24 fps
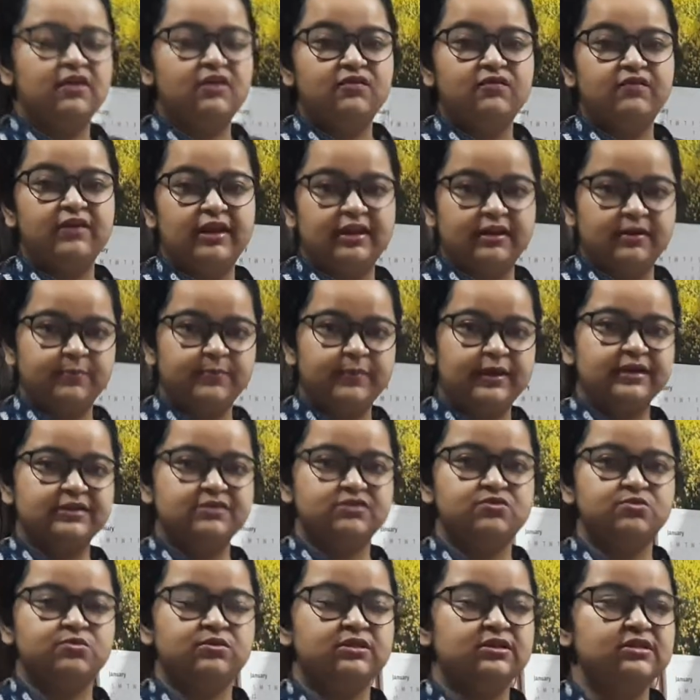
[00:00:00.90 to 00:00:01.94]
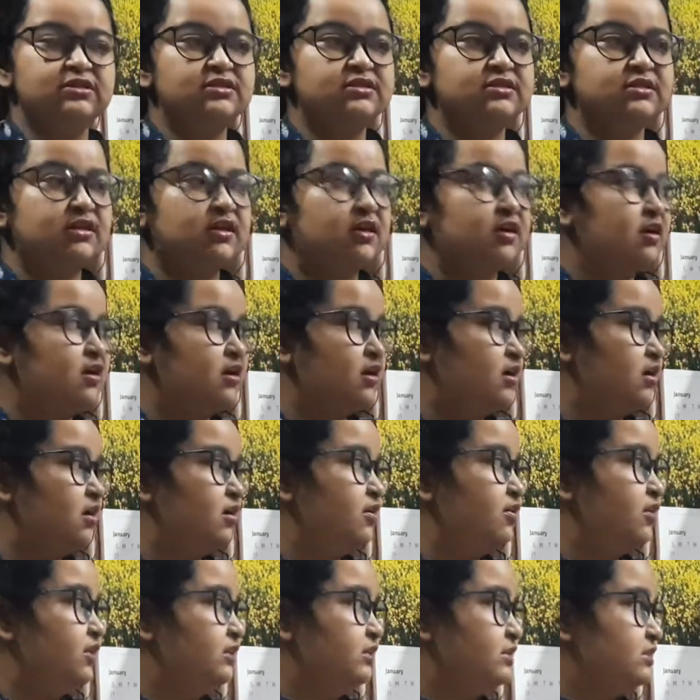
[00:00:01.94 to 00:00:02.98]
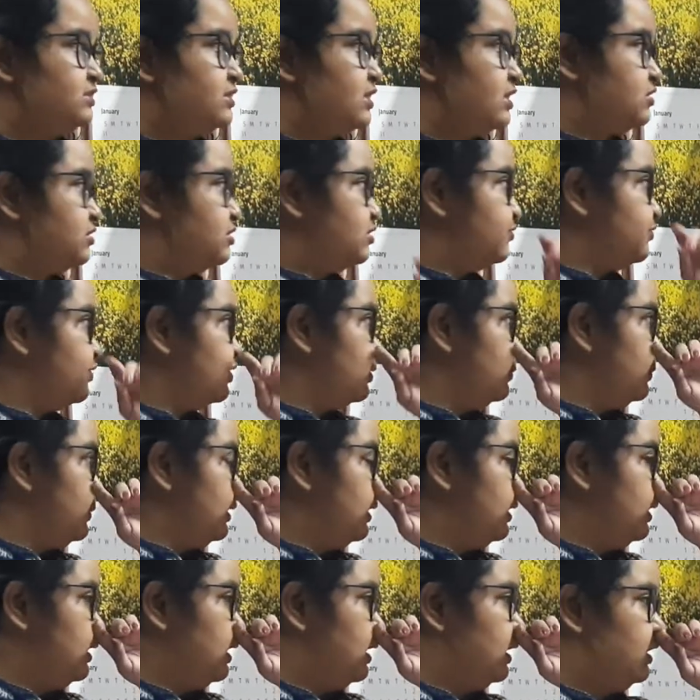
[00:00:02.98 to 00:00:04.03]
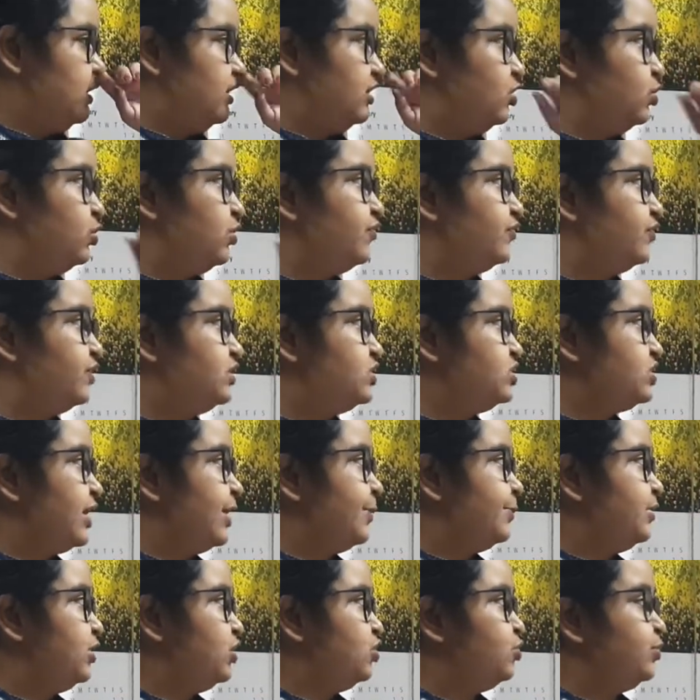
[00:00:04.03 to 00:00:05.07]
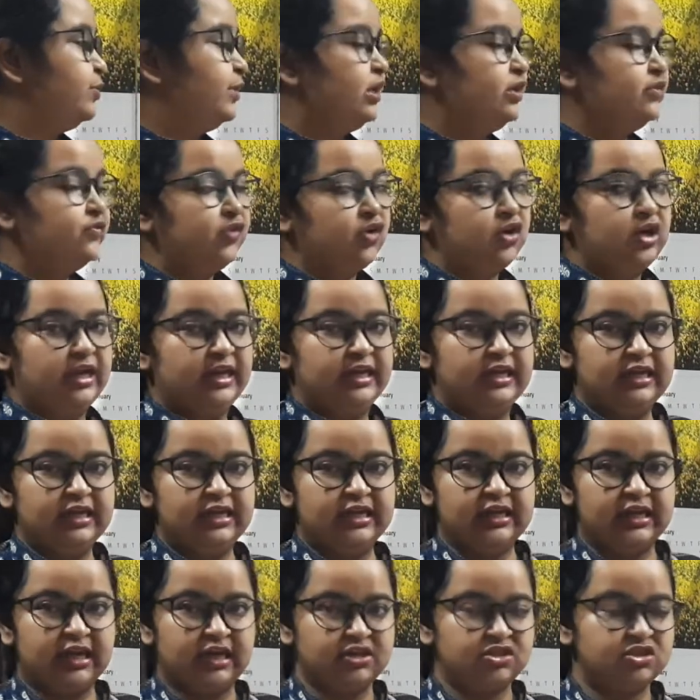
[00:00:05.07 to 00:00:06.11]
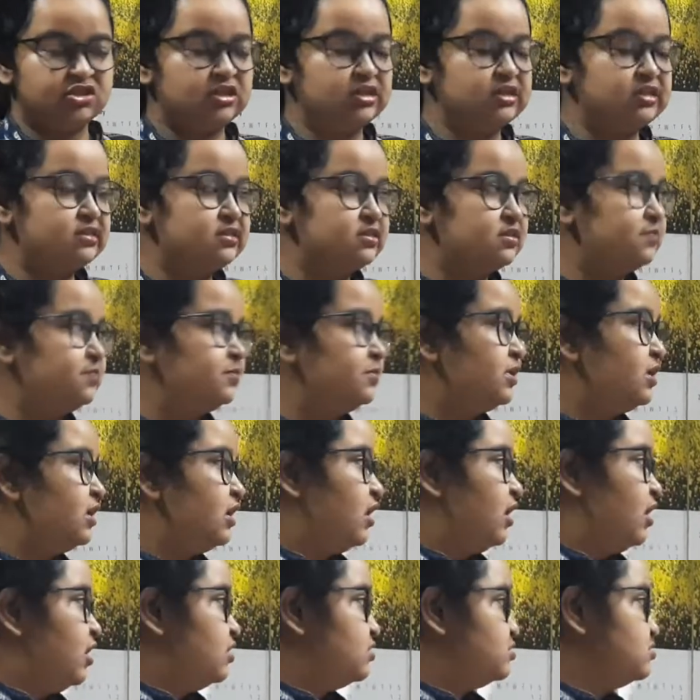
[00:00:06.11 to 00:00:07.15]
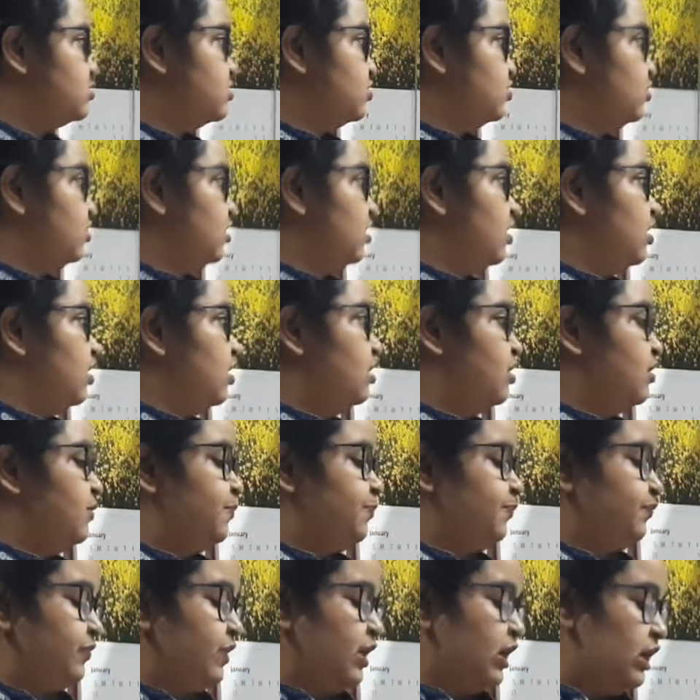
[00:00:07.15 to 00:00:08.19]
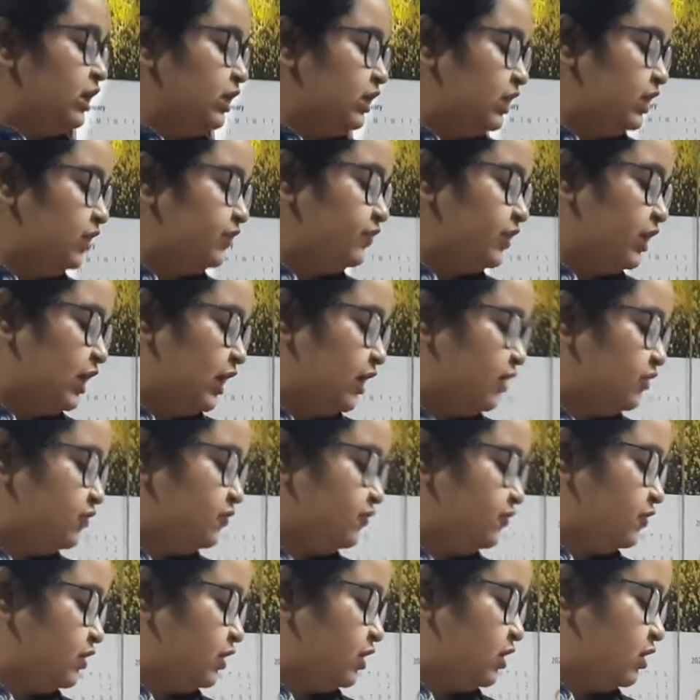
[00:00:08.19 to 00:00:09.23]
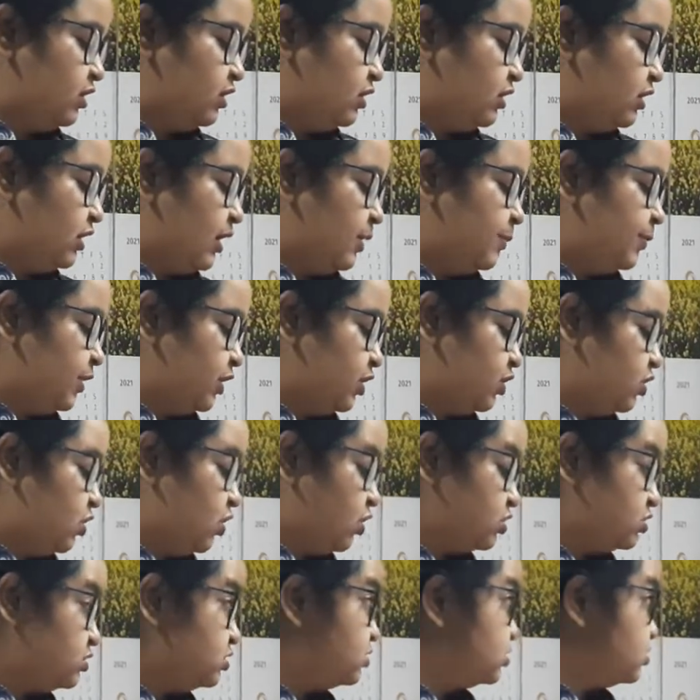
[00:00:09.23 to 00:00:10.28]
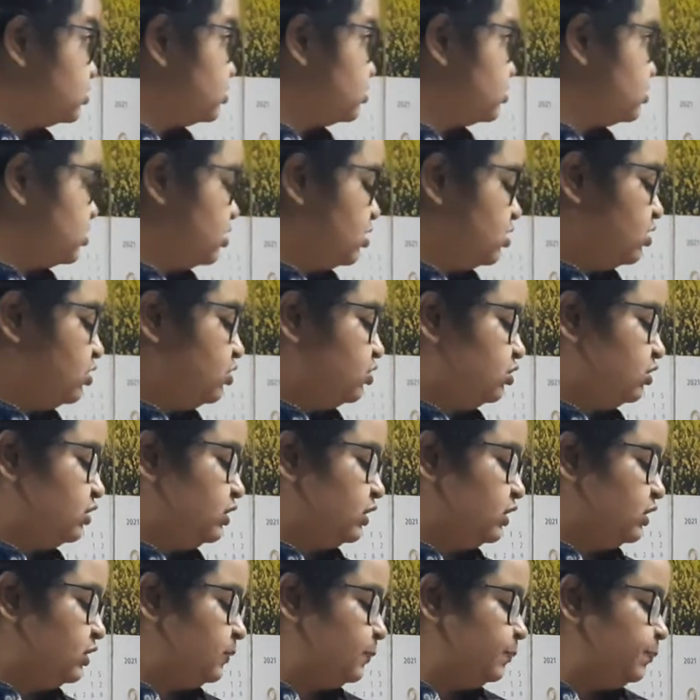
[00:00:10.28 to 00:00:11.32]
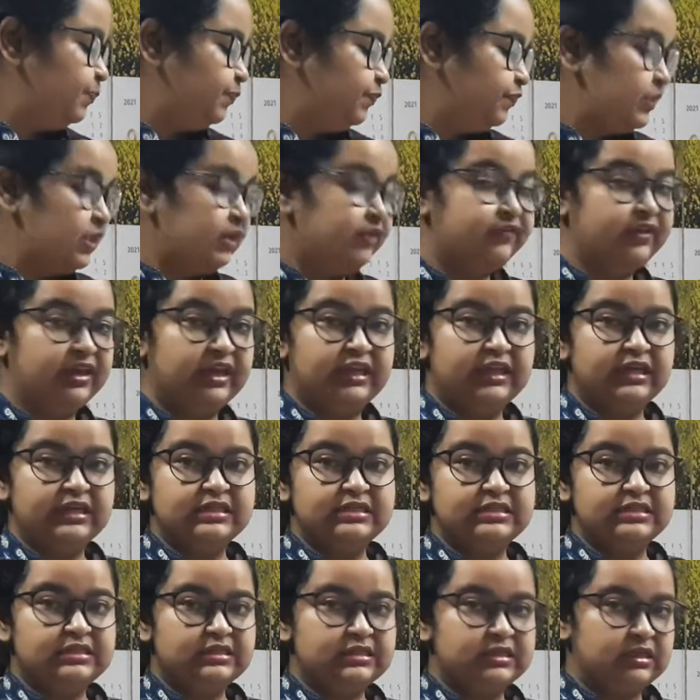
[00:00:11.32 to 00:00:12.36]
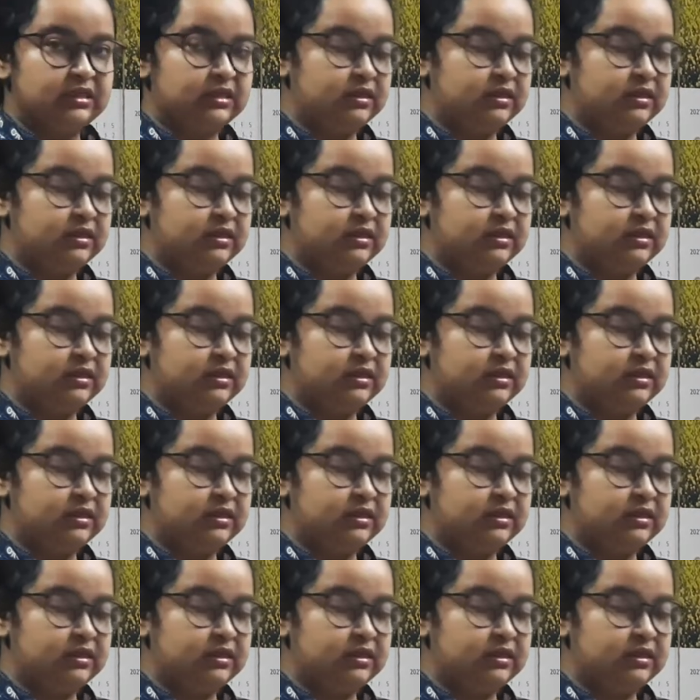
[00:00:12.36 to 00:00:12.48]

Welcome back, students. In this session, we'll be continuing with chapter 12 on Indian nationalism. So, earlier we have come across the various